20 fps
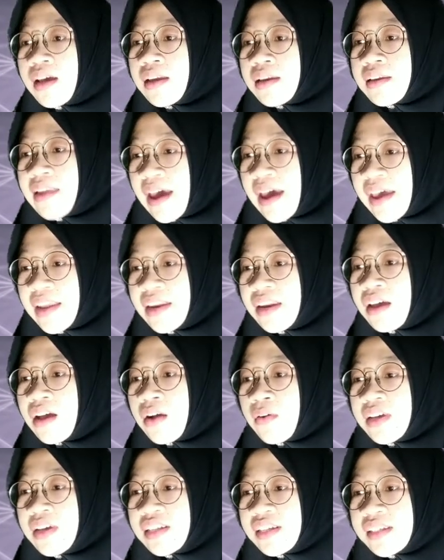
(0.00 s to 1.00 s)
Then,
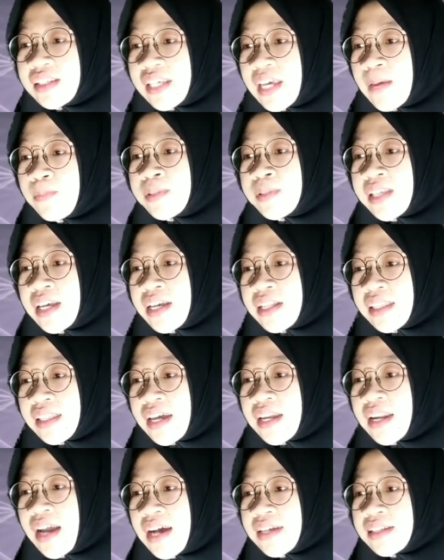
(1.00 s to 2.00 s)
we just keep
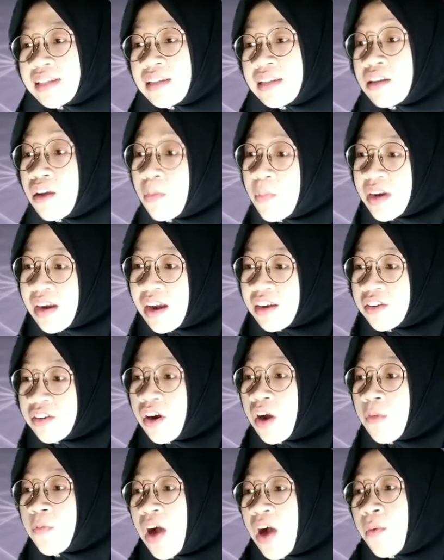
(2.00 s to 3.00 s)
16 as the denominator
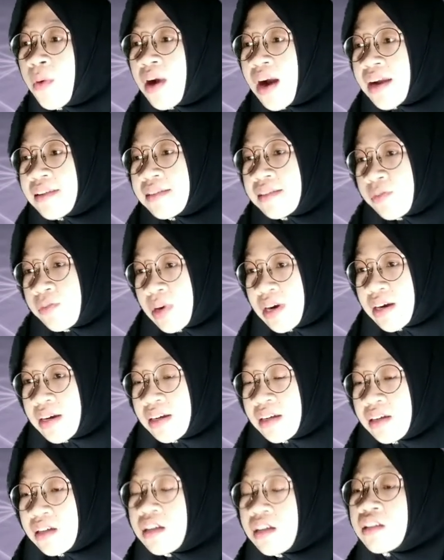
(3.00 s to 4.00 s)
of our answer.
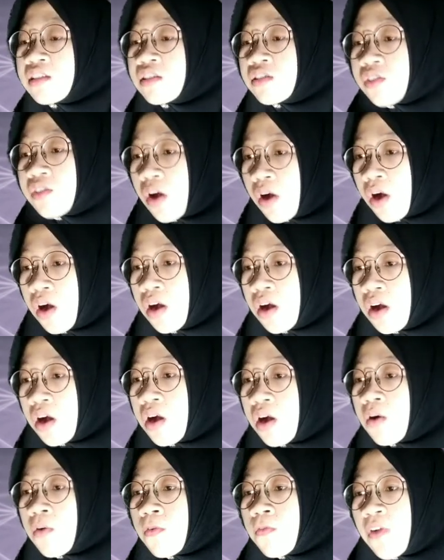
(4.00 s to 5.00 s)
So,
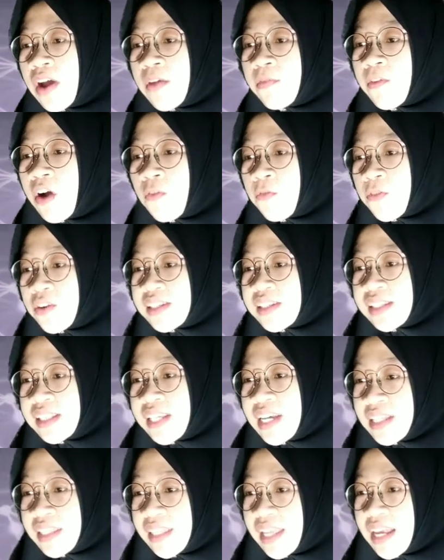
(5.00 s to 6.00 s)
5 over
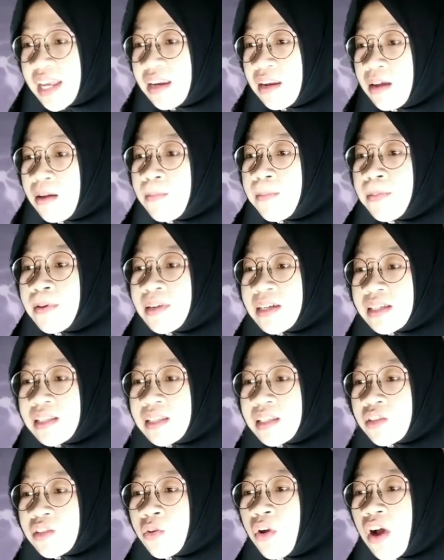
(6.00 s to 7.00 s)
16
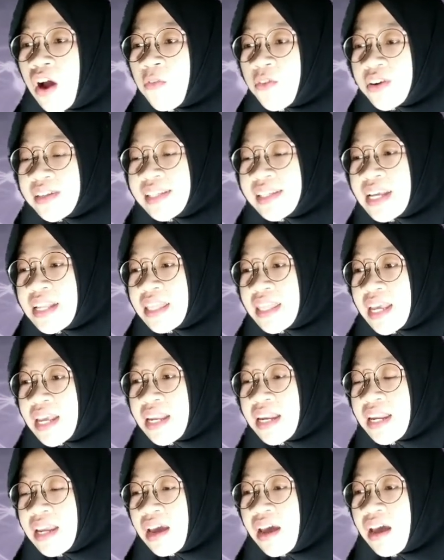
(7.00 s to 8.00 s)
plus 2 over
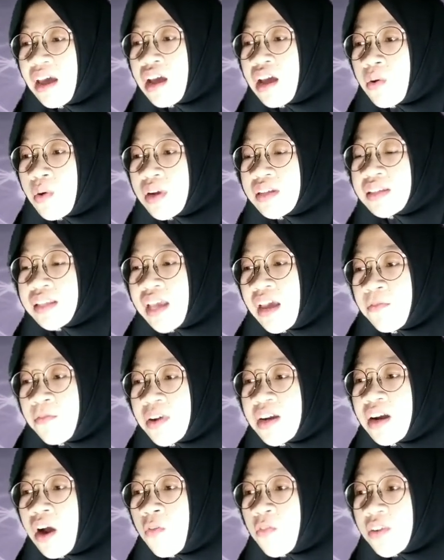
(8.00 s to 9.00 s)
16 equals
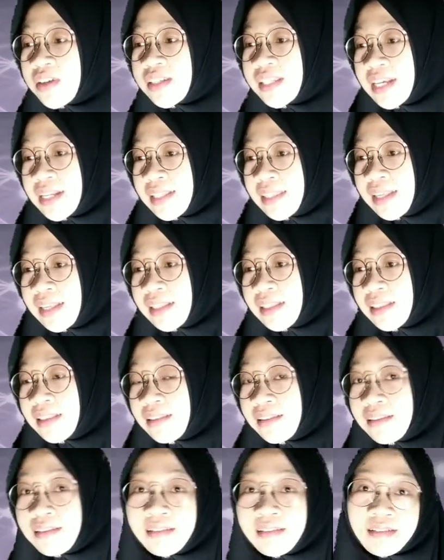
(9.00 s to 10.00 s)
7 over 16.
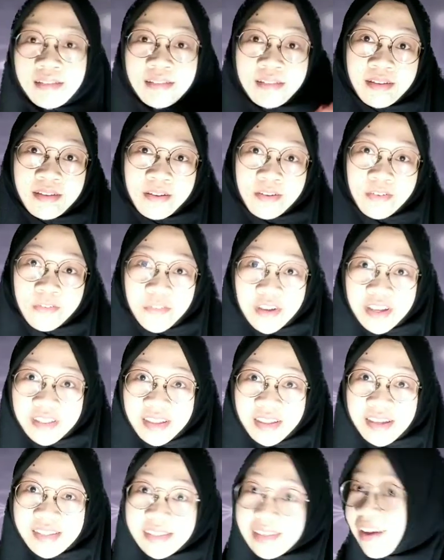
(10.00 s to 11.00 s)

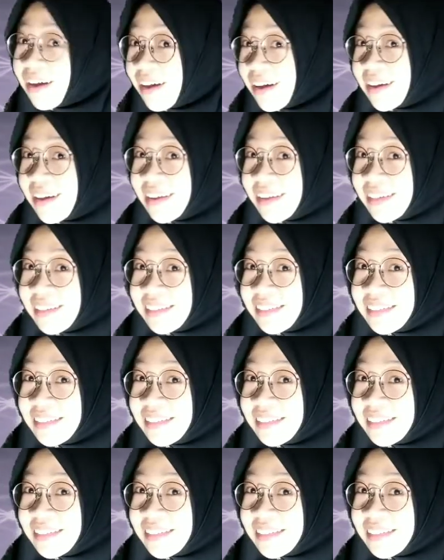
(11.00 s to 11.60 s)
Pretty easy, huh?